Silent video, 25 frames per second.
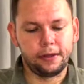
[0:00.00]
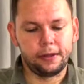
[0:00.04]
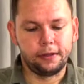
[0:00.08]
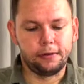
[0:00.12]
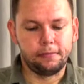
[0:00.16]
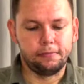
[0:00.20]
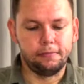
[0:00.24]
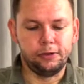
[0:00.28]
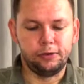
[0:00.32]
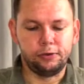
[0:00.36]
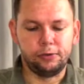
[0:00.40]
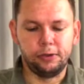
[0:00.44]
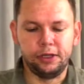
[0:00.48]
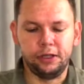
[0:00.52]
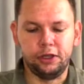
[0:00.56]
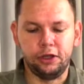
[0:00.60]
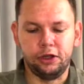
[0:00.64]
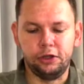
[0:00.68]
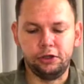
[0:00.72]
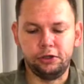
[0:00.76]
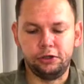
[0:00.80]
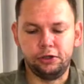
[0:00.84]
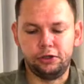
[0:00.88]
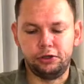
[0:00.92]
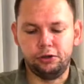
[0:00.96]
between
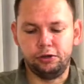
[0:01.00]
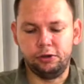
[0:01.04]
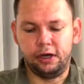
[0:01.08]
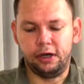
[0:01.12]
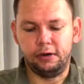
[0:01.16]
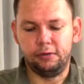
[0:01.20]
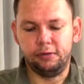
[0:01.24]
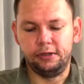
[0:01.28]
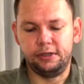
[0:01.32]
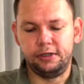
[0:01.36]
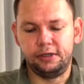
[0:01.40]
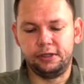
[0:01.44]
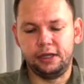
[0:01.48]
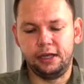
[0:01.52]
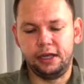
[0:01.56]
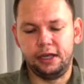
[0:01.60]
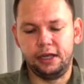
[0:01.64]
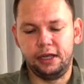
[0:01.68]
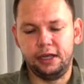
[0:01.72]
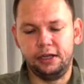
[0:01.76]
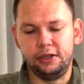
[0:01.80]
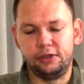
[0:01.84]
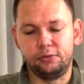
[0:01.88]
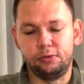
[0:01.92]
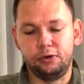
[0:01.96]
those two, I would say
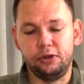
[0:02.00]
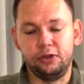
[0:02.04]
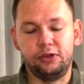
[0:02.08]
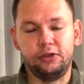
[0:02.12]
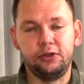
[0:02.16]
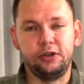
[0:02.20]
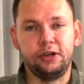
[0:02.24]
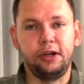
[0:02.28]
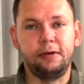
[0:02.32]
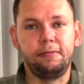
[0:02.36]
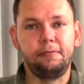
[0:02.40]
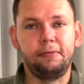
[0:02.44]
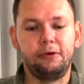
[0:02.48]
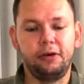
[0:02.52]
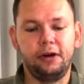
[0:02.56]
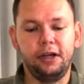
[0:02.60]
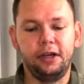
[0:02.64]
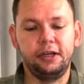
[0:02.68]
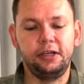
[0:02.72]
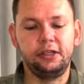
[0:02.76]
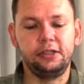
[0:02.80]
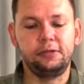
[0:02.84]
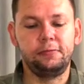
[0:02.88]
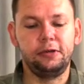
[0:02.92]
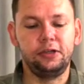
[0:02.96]
it's worth an upgrade,
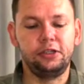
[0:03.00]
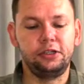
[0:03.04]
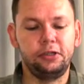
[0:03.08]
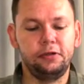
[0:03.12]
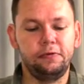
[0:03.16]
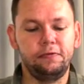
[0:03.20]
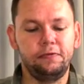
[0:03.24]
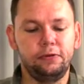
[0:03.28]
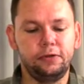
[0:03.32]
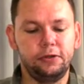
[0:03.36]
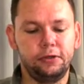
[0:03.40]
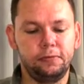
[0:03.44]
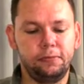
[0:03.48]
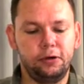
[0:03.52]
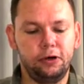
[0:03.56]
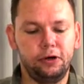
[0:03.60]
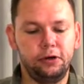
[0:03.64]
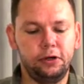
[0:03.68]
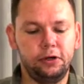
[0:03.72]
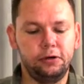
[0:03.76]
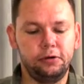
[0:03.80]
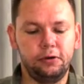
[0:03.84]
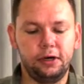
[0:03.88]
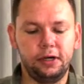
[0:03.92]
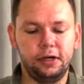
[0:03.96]
especially for the
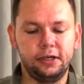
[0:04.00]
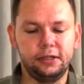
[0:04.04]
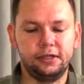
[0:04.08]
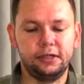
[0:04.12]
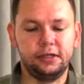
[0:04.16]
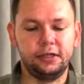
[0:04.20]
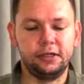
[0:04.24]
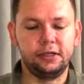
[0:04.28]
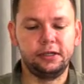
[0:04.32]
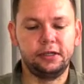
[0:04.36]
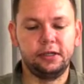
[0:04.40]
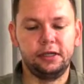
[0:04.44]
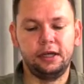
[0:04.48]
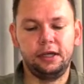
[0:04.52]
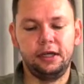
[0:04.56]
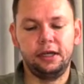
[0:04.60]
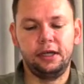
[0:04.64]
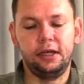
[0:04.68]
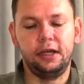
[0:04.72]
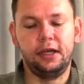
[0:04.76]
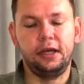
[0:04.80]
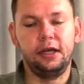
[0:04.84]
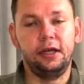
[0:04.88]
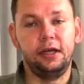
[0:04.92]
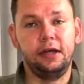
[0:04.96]
polarizer,
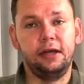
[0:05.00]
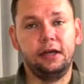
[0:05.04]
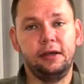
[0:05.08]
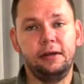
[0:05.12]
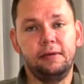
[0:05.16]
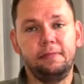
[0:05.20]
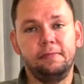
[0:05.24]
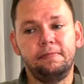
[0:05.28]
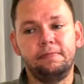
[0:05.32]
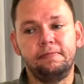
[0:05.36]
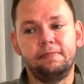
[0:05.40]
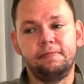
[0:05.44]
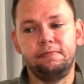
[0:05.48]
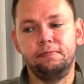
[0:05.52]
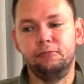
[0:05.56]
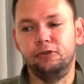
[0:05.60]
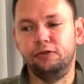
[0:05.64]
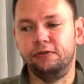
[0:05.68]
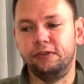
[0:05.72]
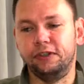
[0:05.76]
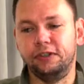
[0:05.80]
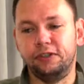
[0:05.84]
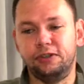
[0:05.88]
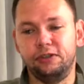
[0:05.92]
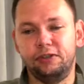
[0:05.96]

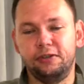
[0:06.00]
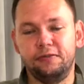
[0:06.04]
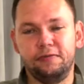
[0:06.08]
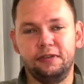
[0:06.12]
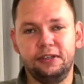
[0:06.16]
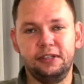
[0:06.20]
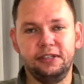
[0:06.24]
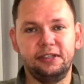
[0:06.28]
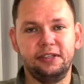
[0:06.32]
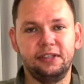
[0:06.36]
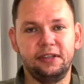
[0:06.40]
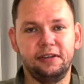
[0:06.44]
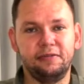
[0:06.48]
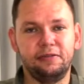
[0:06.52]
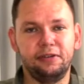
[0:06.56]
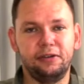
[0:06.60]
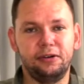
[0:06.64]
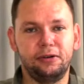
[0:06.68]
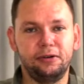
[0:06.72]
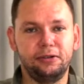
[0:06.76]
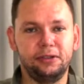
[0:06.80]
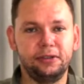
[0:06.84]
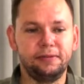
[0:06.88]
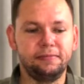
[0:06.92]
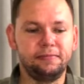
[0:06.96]
moving to the V7
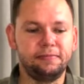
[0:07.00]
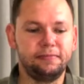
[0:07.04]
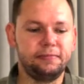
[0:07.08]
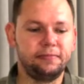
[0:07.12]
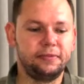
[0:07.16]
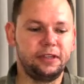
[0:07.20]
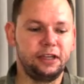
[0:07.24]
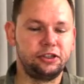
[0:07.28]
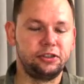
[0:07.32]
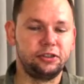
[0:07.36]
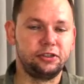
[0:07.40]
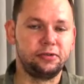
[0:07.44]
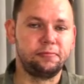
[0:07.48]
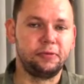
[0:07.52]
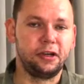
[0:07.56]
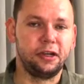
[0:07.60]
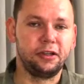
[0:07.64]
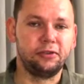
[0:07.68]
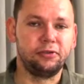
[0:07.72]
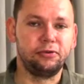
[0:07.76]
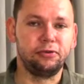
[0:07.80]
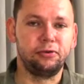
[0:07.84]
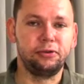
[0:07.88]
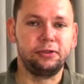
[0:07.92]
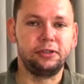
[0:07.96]
holder. That's just my
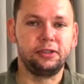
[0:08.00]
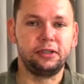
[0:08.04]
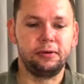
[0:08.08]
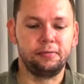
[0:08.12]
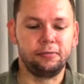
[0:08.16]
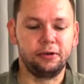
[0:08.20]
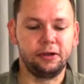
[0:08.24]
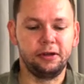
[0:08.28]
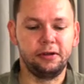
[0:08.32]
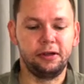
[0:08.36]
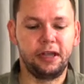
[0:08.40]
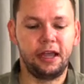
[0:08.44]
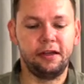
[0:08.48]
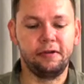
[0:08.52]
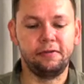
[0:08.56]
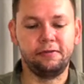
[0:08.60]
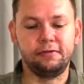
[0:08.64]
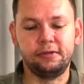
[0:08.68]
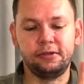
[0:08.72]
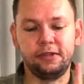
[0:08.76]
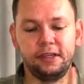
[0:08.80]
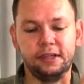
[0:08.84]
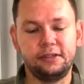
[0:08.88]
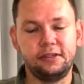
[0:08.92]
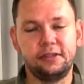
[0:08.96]
thoughts. I'm going to
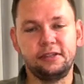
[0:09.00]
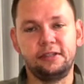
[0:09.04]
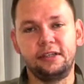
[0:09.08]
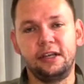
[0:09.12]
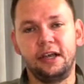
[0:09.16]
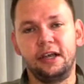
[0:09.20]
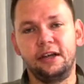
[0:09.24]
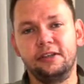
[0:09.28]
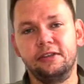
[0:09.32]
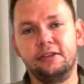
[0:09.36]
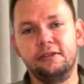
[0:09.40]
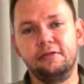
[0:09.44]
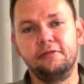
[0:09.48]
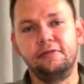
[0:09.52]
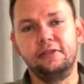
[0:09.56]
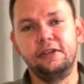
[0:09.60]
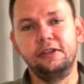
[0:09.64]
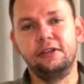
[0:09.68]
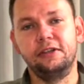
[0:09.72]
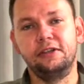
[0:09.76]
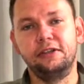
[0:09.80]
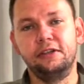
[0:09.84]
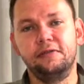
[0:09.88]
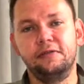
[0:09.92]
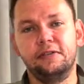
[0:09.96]
test this out in the
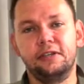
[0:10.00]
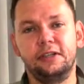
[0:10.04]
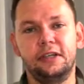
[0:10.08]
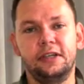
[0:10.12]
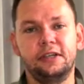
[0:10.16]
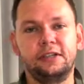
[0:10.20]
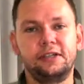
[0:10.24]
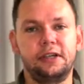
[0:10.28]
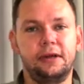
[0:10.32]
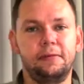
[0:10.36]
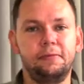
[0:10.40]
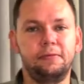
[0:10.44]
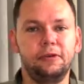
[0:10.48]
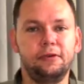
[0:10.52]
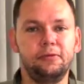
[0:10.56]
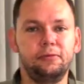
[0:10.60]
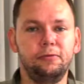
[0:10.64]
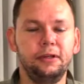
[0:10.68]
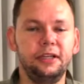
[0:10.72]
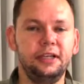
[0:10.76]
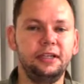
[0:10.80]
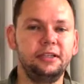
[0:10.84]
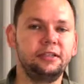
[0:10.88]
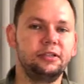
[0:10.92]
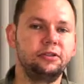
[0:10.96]
field over the next couple of
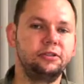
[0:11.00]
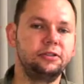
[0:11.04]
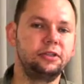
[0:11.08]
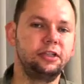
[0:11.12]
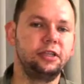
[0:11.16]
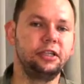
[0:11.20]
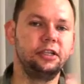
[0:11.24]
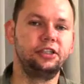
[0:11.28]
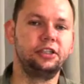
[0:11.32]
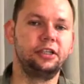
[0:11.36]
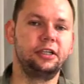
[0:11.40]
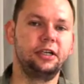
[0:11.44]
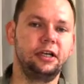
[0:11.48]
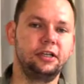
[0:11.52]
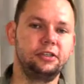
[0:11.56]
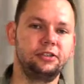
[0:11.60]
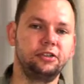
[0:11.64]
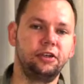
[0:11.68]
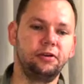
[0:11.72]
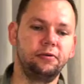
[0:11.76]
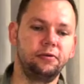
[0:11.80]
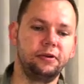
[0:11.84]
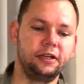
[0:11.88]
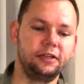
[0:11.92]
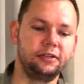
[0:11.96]
weeks. I'll also let you guys
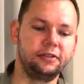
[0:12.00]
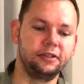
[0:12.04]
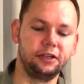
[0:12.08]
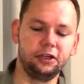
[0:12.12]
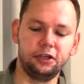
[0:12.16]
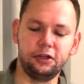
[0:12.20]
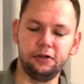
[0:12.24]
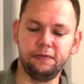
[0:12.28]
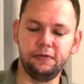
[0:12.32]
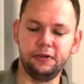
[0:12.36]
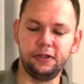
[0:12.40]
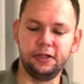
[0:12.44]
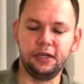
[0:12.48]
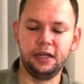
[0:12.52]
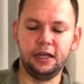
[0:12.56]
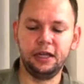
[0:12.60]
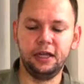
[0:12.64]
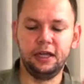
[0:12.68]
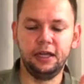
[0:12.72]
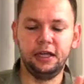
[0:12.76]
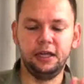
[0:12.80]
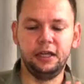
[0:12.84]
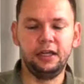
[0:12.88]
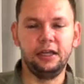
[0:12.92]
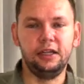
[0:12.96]
know what I think of it.
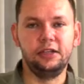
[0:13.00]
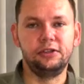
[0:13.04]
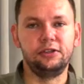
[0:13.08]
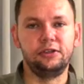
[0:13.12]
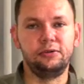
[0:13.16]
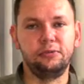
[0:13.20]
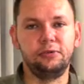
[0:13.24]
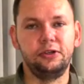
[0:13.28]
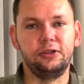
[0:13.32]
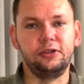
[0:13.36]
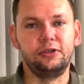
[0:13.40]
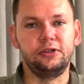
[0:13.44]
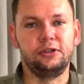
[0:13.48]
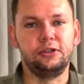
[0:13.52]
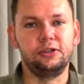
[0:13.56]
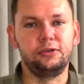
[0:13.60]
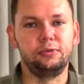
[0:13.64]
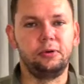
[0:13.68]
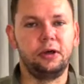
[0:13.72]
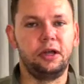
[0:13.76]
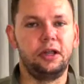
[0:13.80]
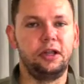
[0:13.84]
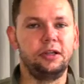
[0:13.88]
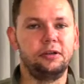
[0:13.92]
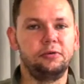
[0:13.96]
Is it worth it as
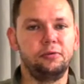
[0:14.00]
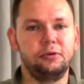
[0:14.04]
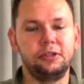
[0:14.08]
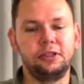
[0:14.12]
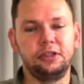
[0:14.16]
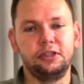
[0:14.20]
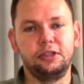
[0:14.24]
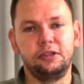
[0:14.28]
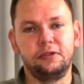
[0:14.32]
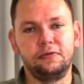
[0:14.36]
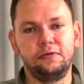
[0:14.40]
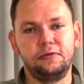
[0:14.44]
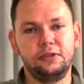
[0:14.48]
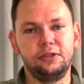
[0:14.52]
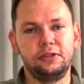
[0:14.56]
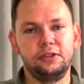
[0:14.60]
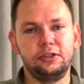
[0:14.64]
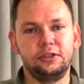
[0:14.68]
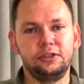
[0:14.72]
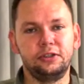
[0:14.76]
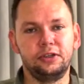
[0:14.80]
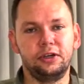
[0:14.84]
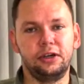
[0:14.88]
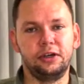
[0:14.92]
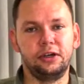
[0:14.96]
well, and what the
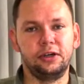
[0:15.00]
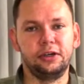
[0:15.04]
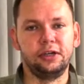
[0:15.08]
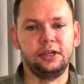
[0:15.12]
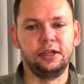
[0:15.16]
differences are.